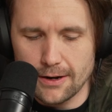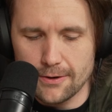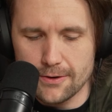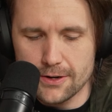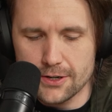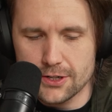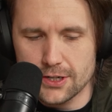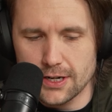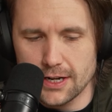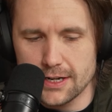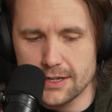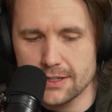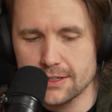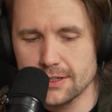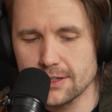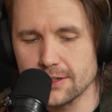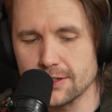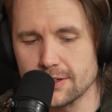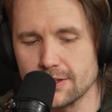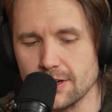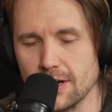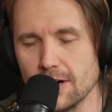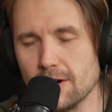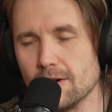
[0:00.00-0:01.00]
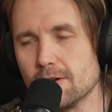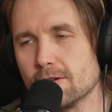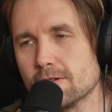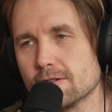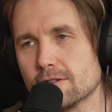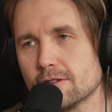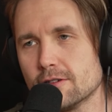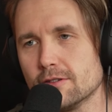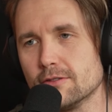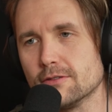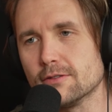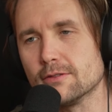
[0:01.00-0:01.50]
I All wish right. I could
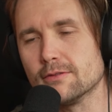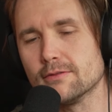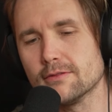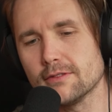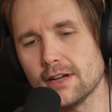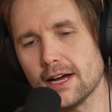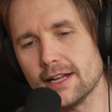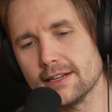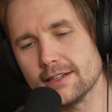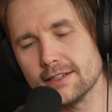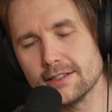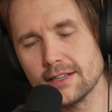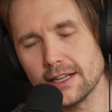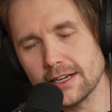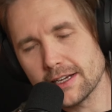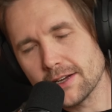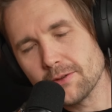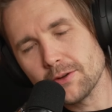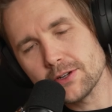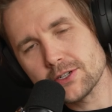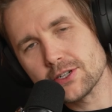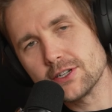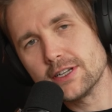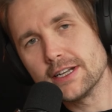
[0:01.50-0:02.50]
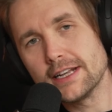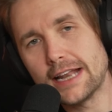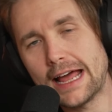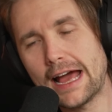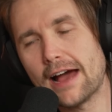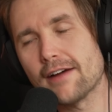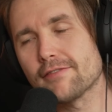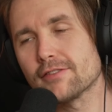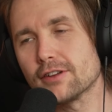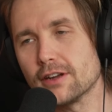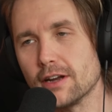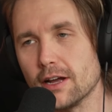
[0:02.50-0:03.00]
know who, the, I, like, I wish I didn't
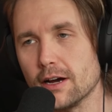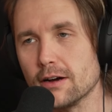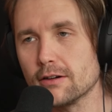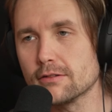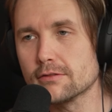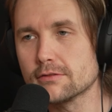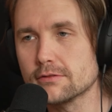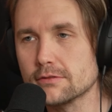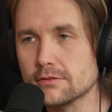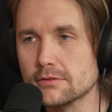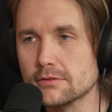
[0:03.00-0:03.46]
have to know.